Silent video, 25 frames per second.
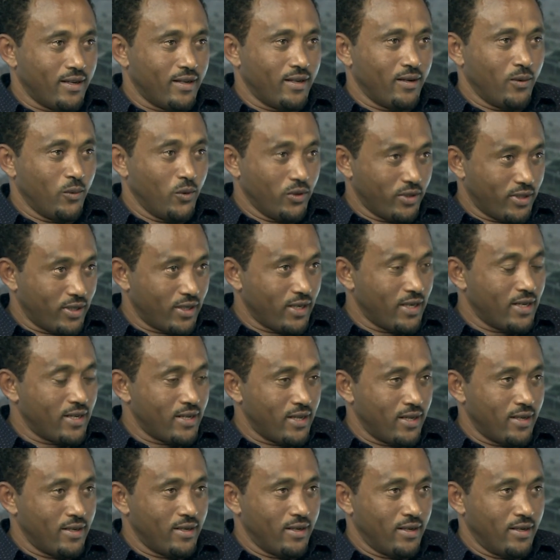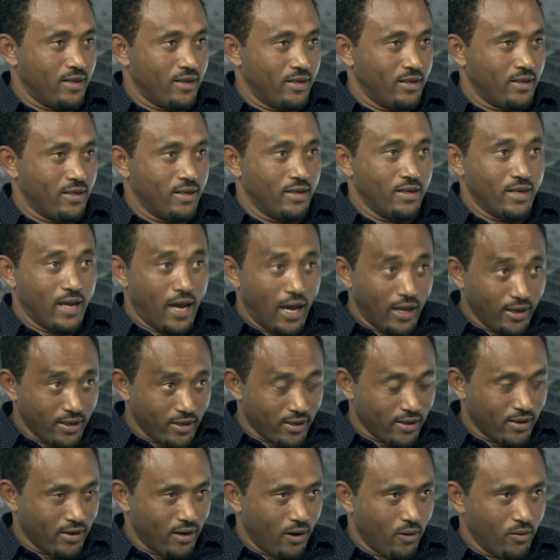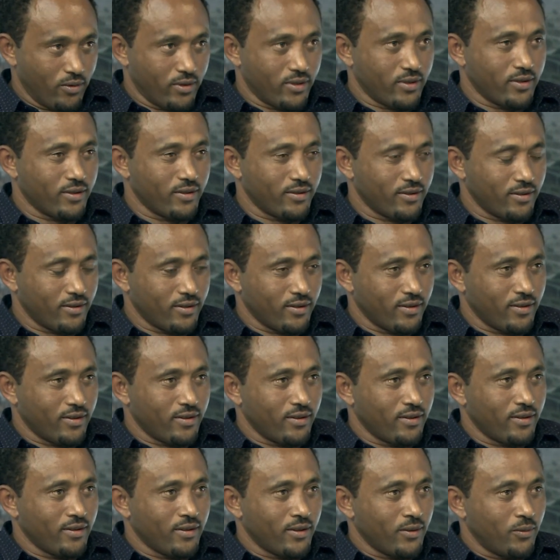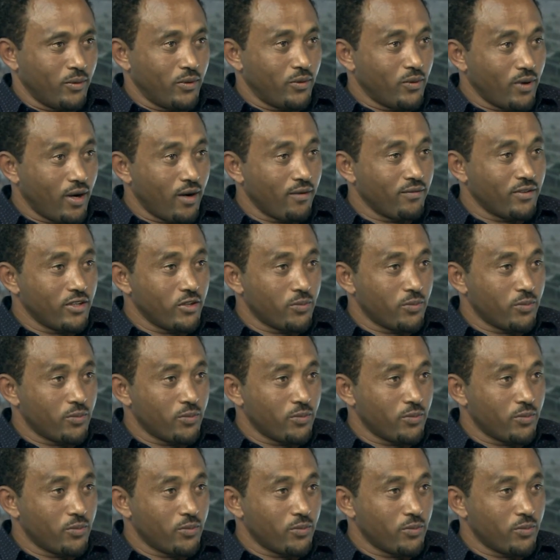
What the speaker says: water in the underground. We do have this